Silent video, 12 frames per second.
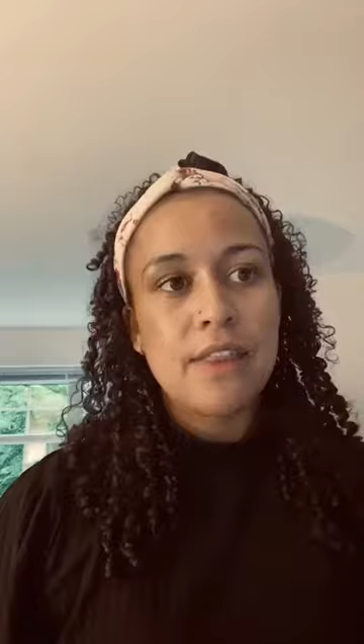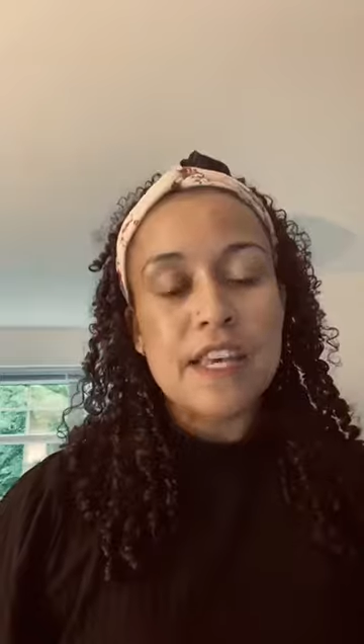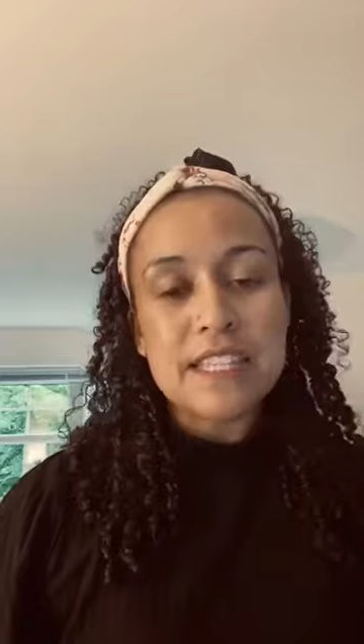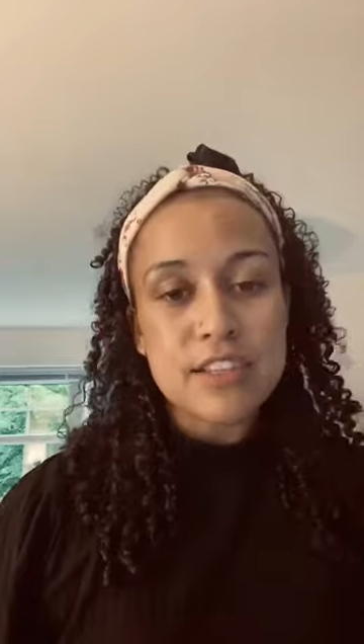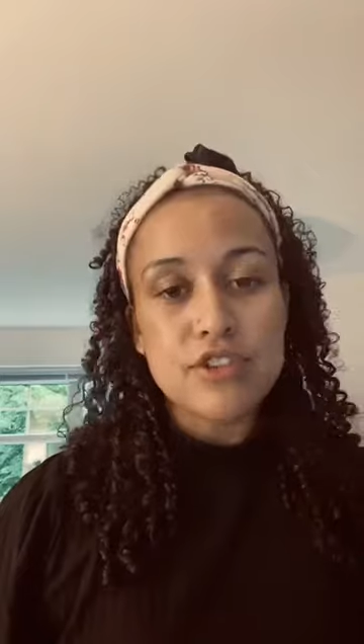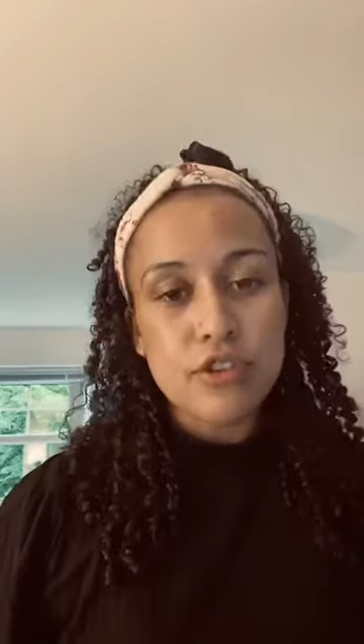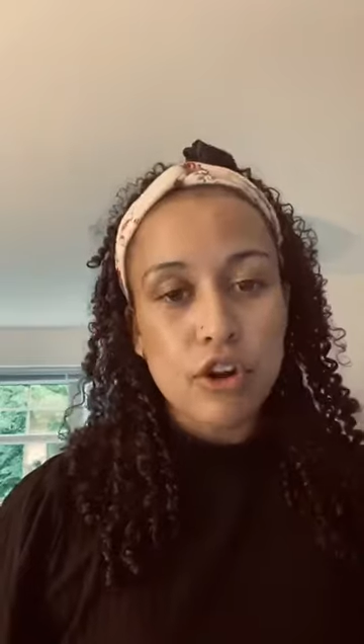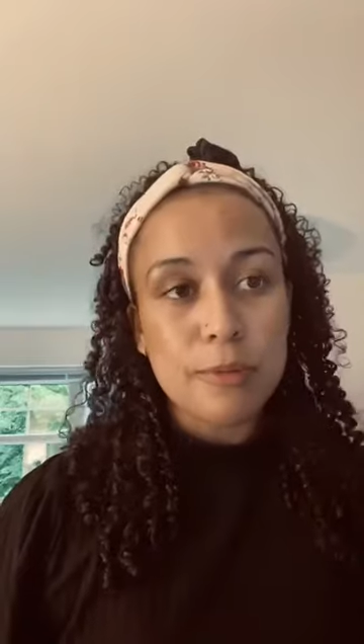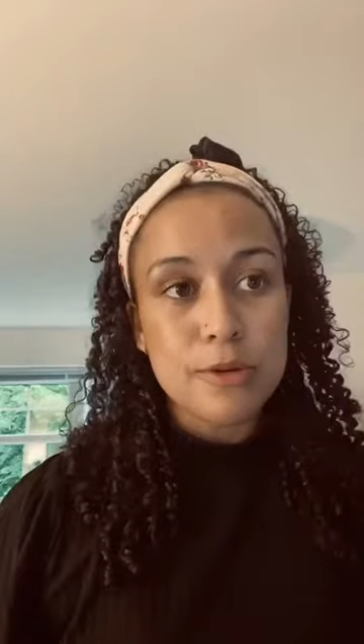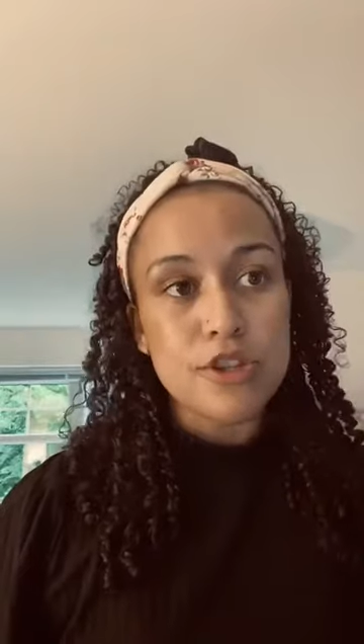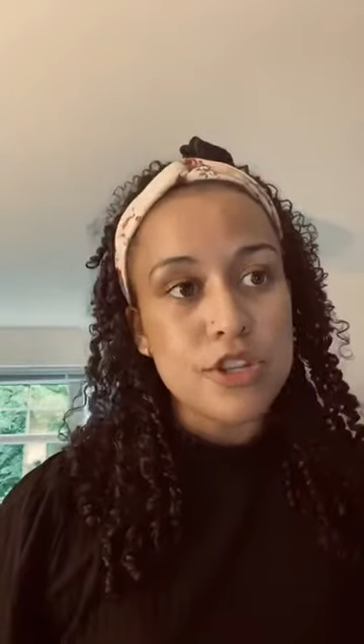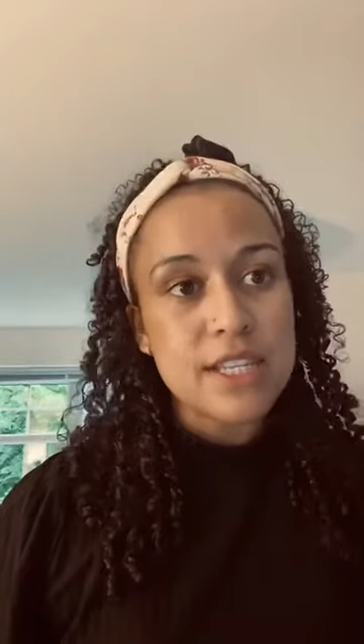This is your
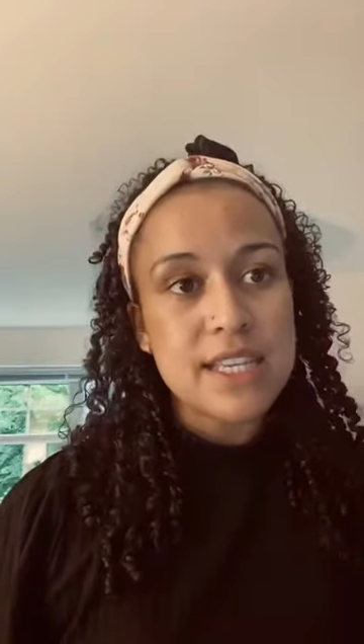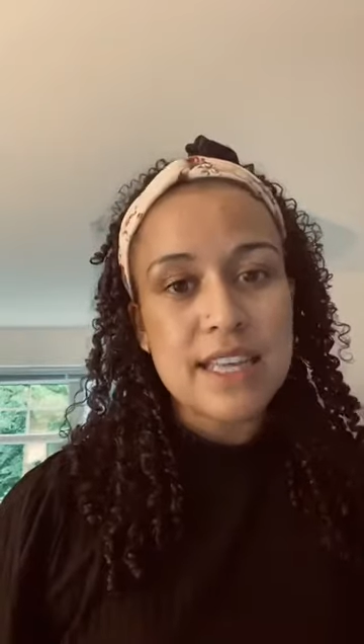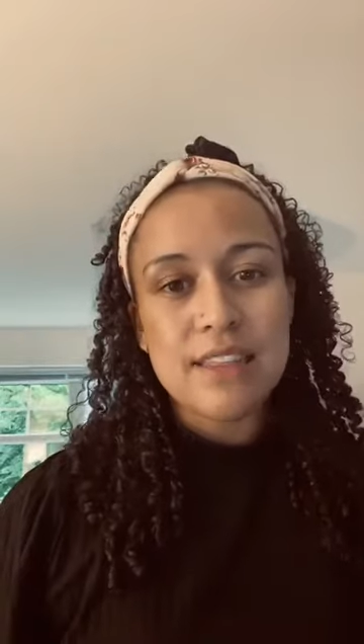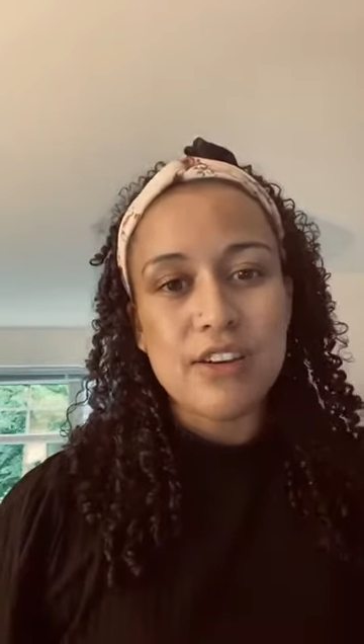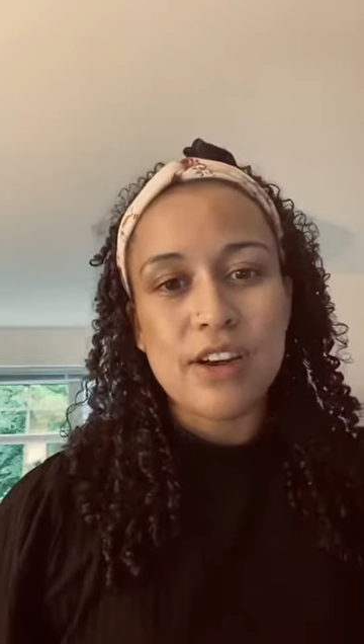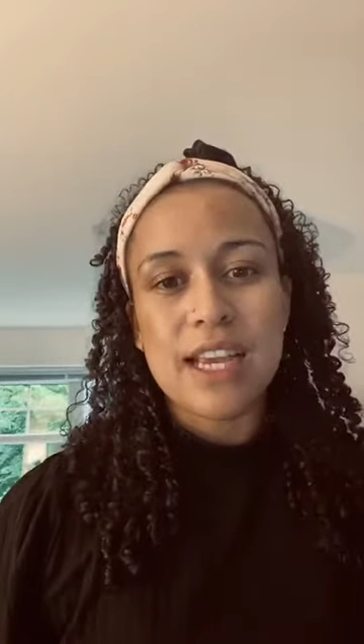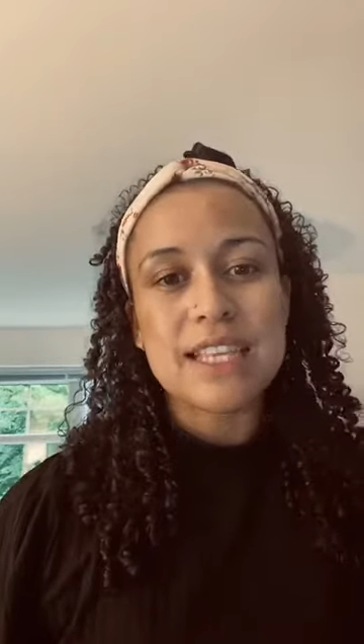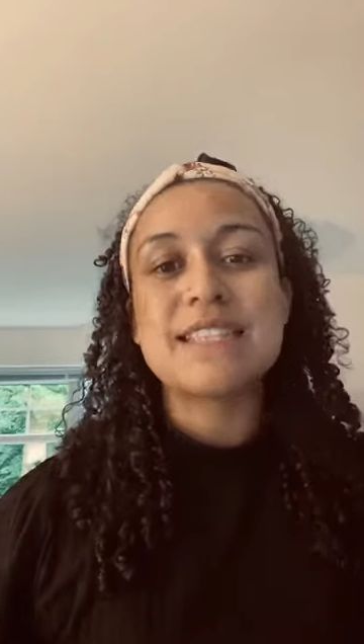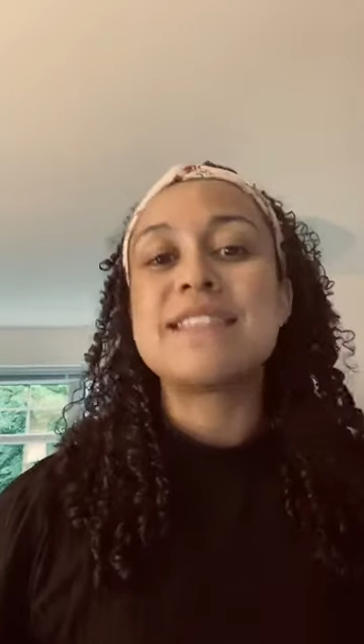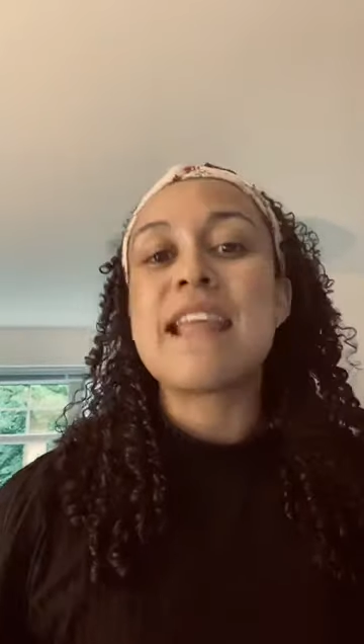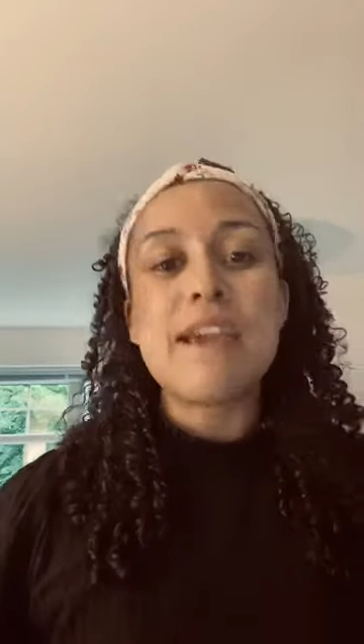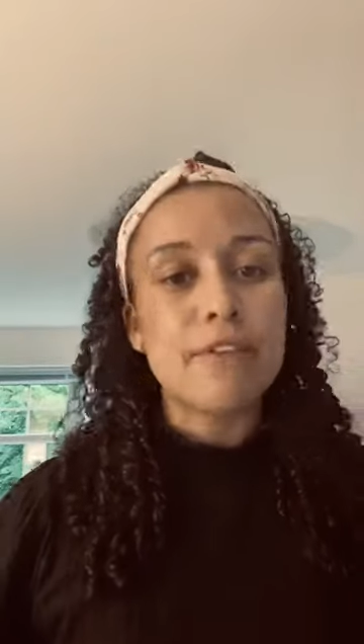opportunity. There has
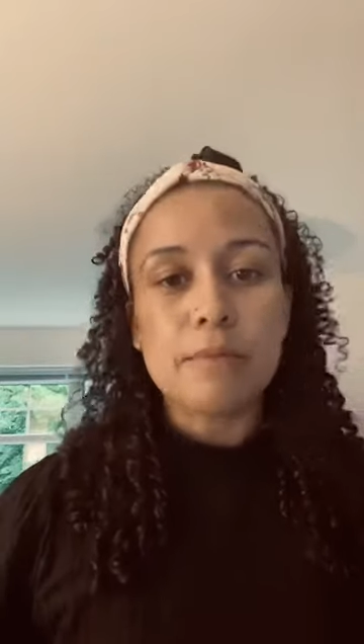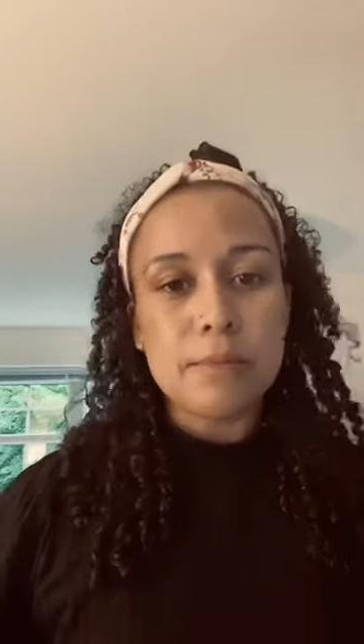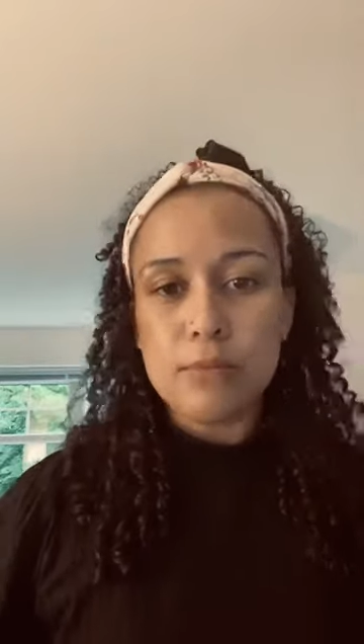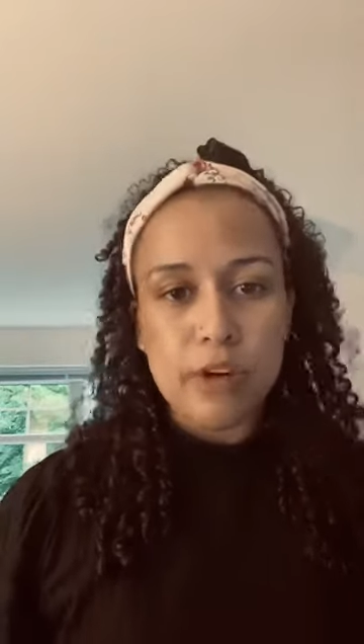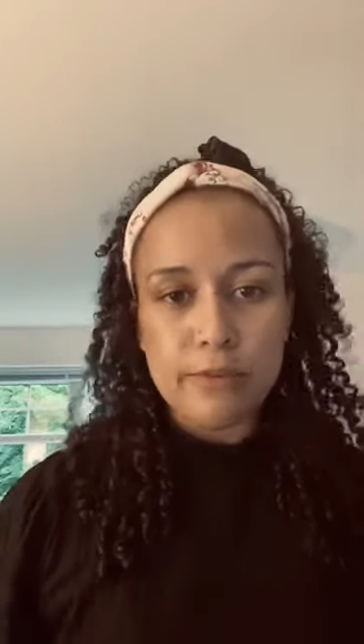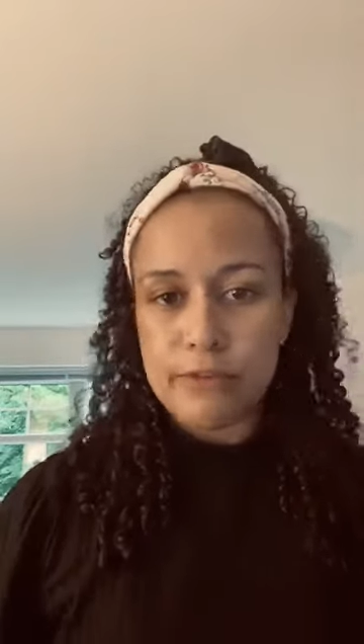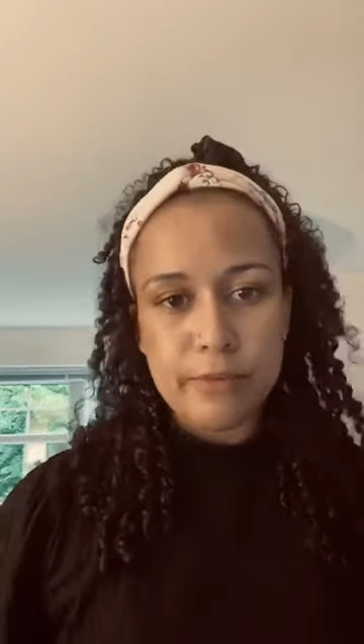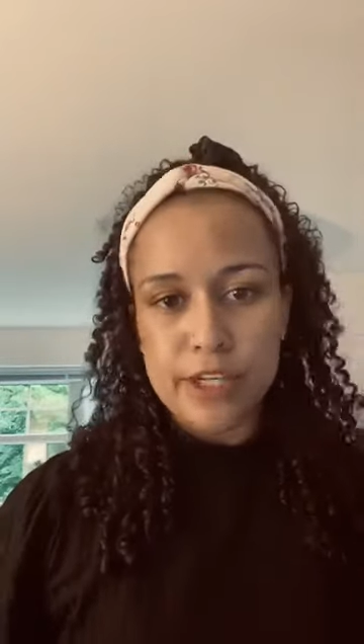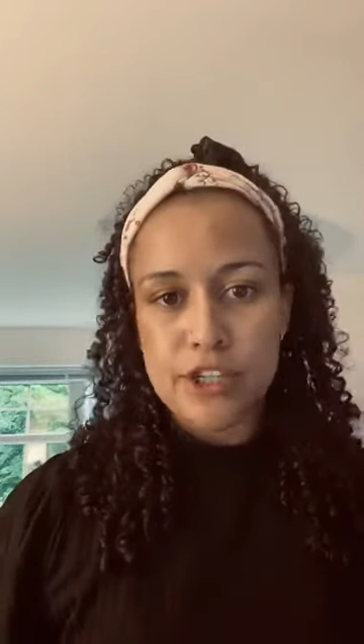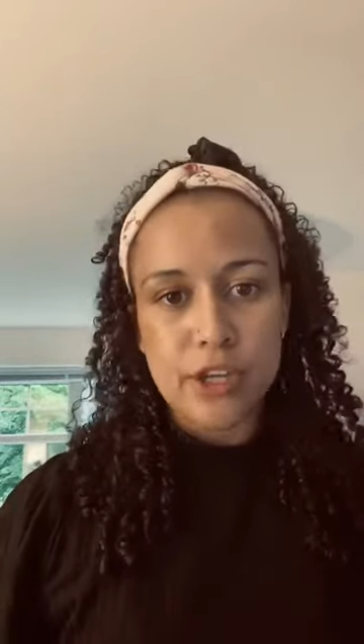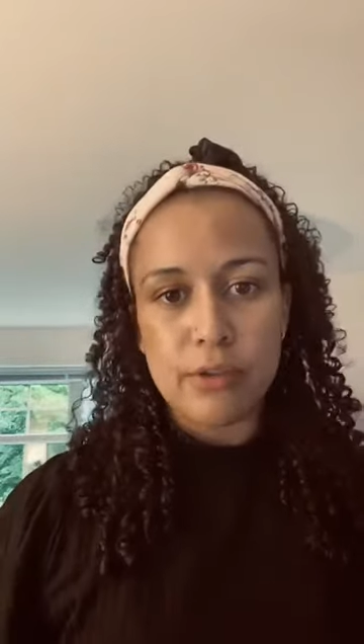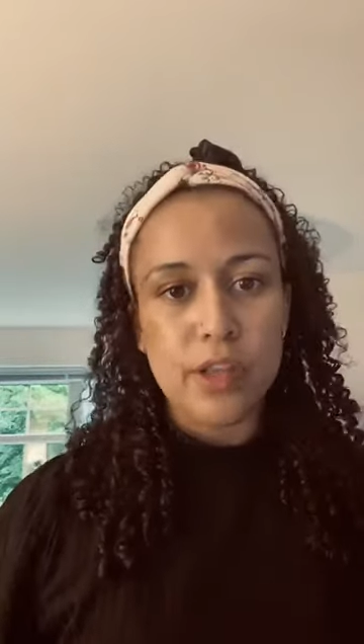never been more
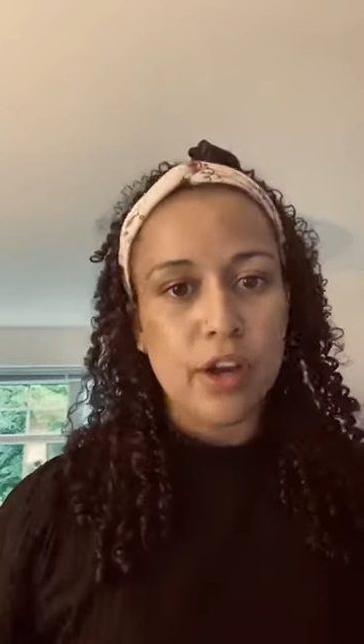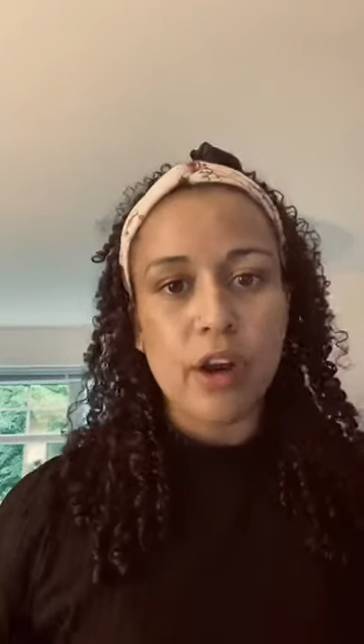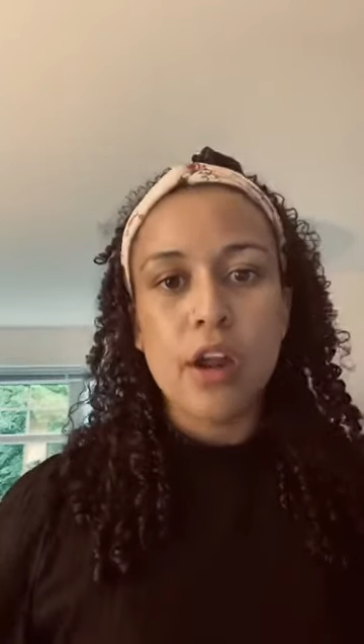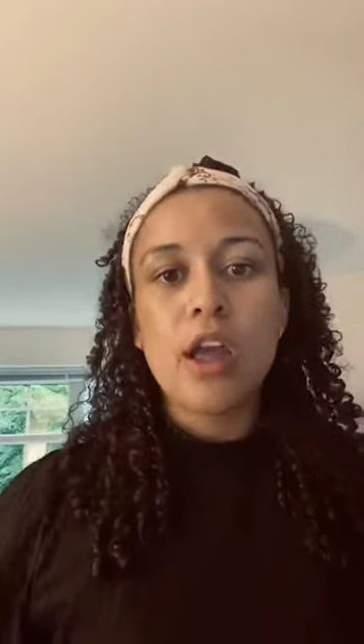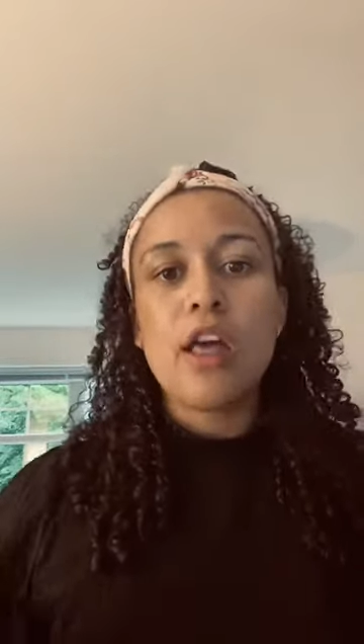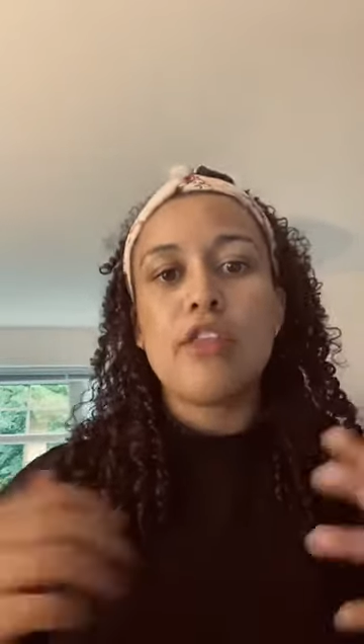information out there.